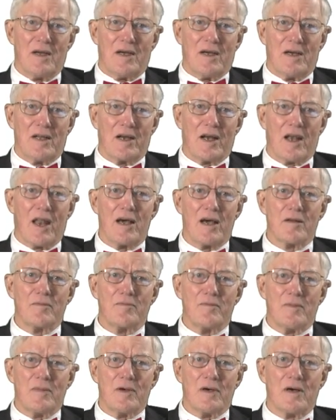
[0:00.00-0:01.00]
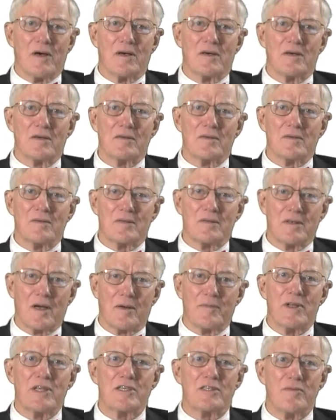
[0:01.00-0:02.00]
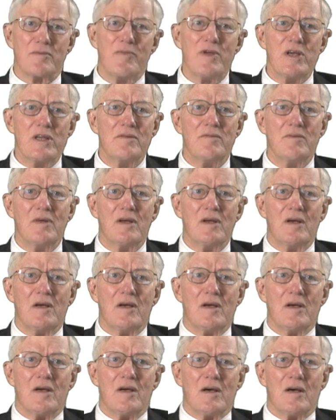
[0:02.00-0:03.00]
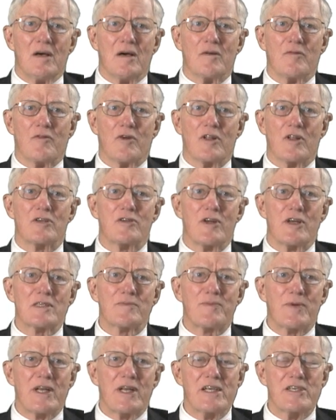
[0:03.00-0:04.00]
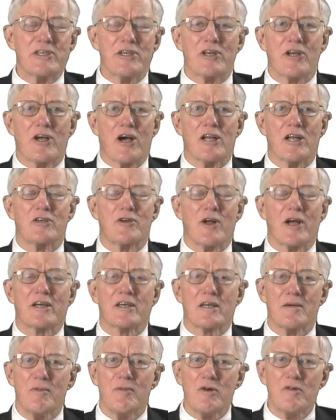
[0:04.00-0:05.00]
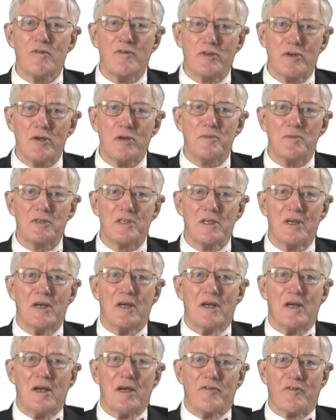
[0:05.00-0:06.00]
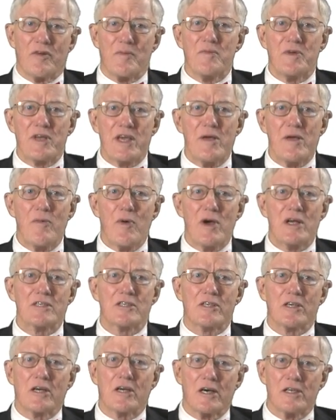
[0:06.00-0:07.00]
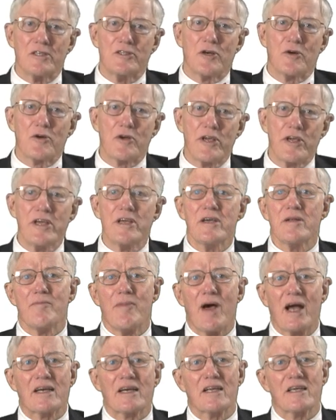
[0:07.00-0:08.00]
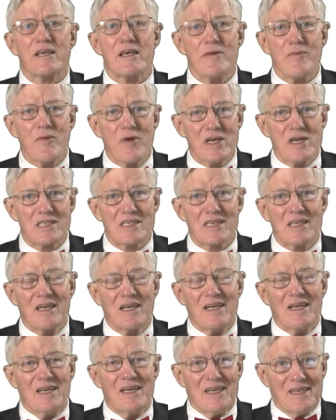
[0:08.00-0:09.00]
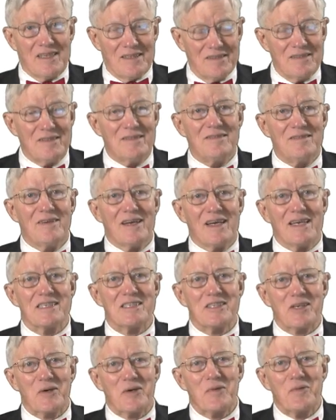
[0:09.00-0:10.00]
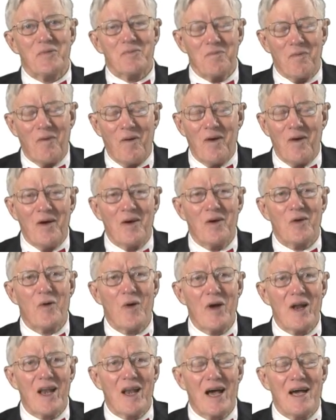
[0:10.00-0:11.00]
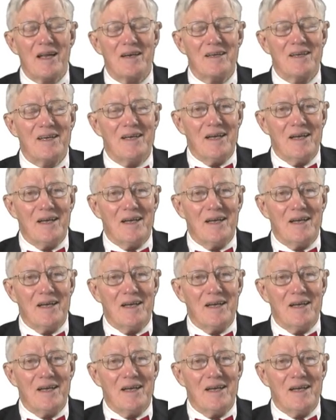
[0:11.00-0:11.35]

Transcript: and allowed companies to bid for the transportation contract to move troops from Key West to Cudjoe Key and back to Key West. And so Gray Line